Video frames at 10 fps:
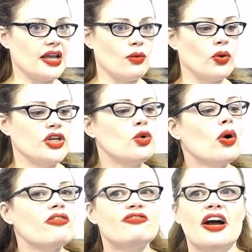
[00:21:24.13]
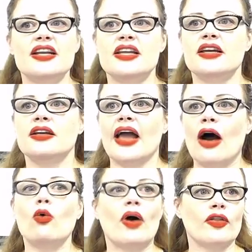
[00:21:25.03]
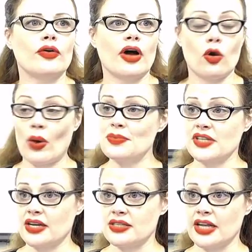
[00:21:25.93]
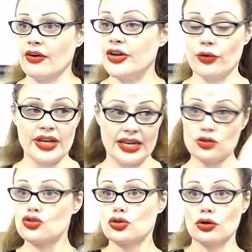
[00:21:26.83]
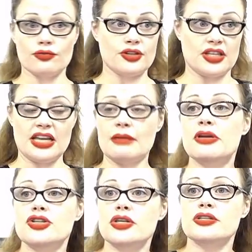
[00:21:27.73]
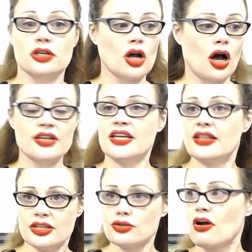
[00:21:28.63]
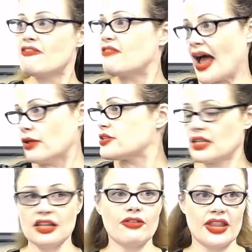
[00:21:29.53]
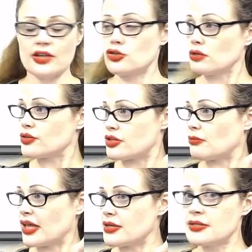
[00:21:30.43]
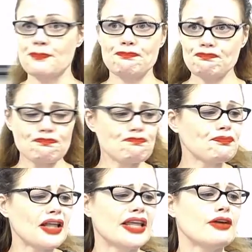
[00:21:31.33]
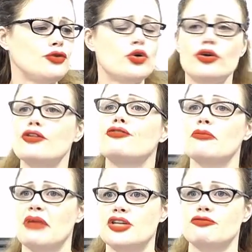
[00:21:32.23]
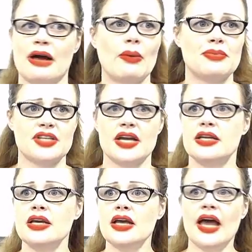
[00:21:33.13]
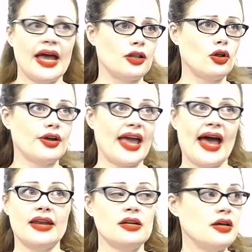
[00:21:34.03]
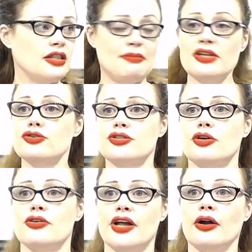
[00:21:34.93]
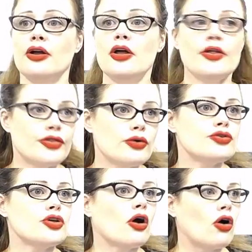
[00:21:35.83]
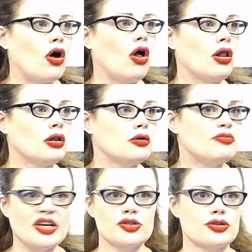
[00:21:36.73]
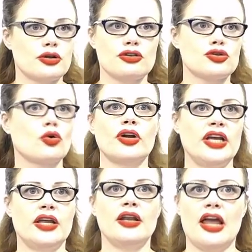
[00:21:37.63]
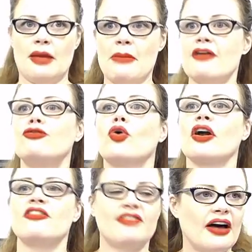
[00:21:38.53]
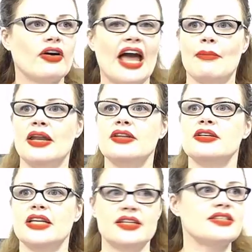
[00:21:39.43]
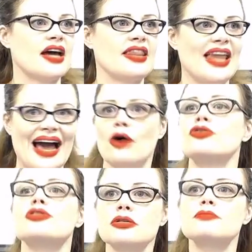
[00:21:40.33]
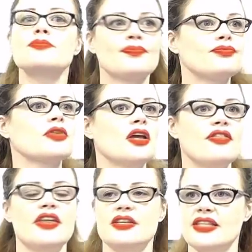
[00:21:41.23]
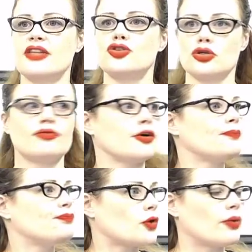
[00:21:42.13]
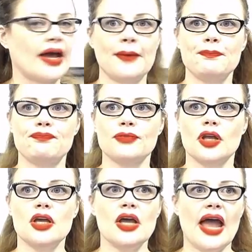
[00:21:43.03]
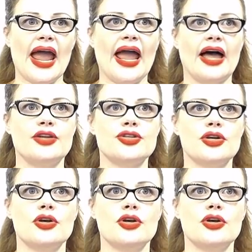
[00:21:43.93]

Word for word: when you are finding out whether or not a website is there and you're getting served the images and content these are all files that live on that server someplace like if you go to the front page of my website and look at the pictures that are there, those are all pictures that are stored in a metaphoric file cabinet inside the house that is that server, okay? And